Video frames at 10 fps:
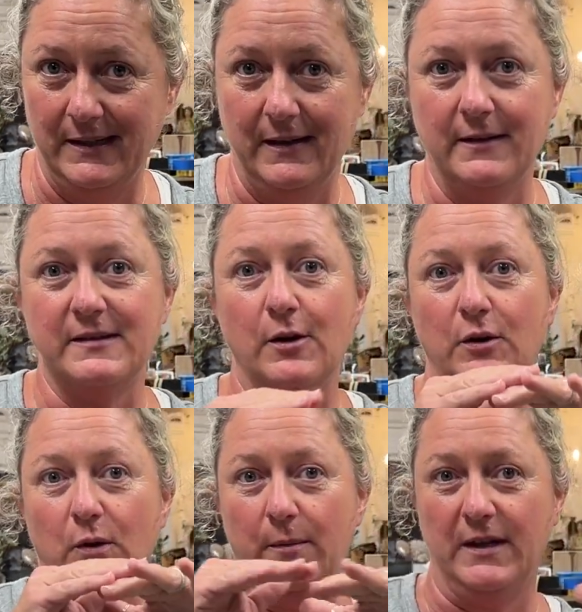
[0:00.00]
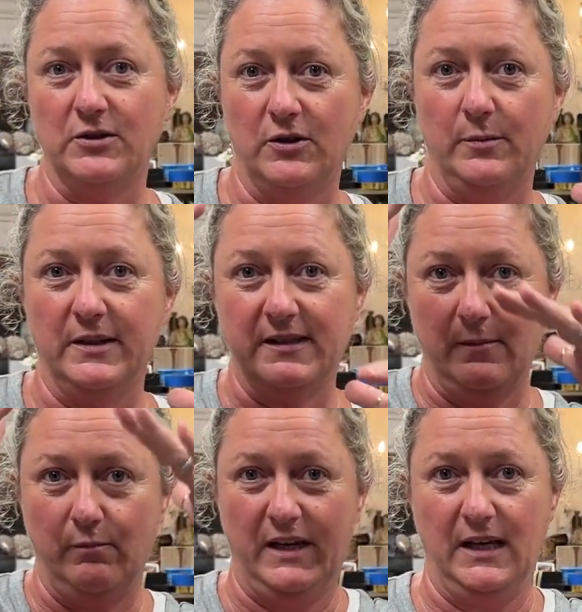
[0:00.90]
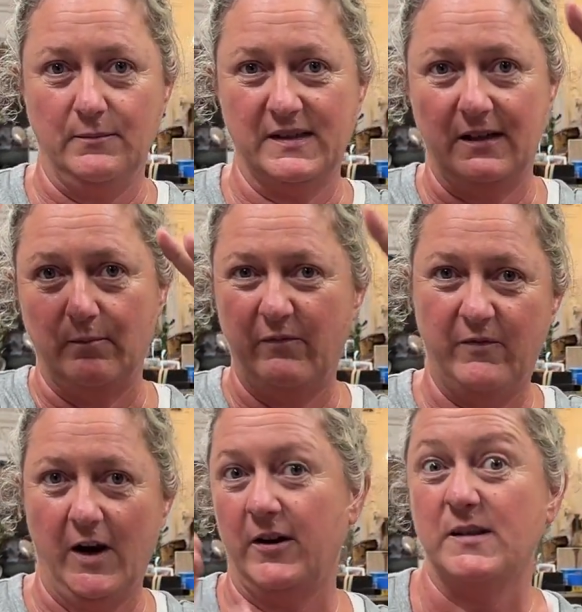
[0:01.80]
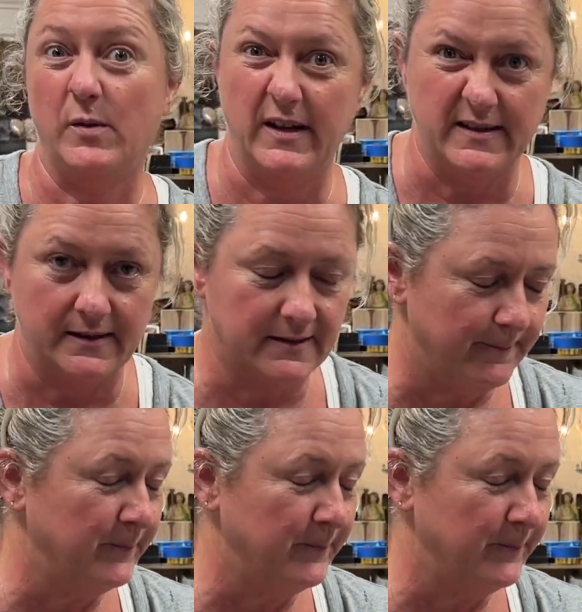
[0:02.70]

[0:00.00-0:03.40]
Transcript: And so you want to make sure to put some beams in various places.